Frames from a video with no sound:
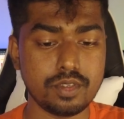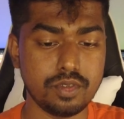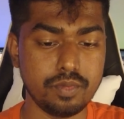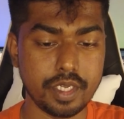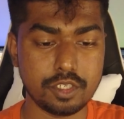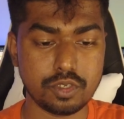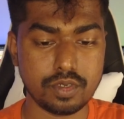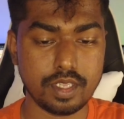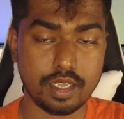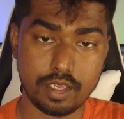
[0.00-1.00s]
to make sure
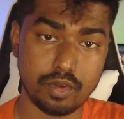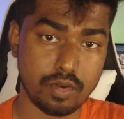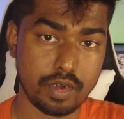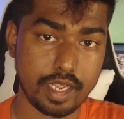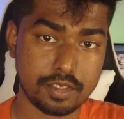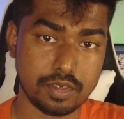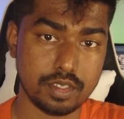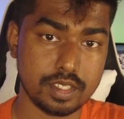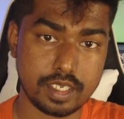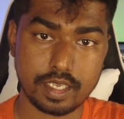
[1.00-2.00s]
that you don't actually
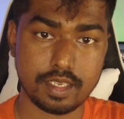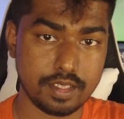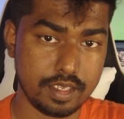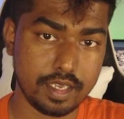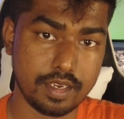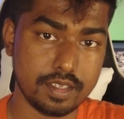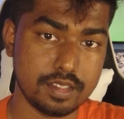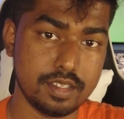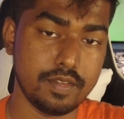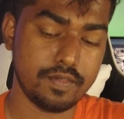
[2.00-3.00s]
stick the
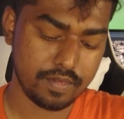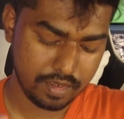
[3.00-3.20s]
adhesive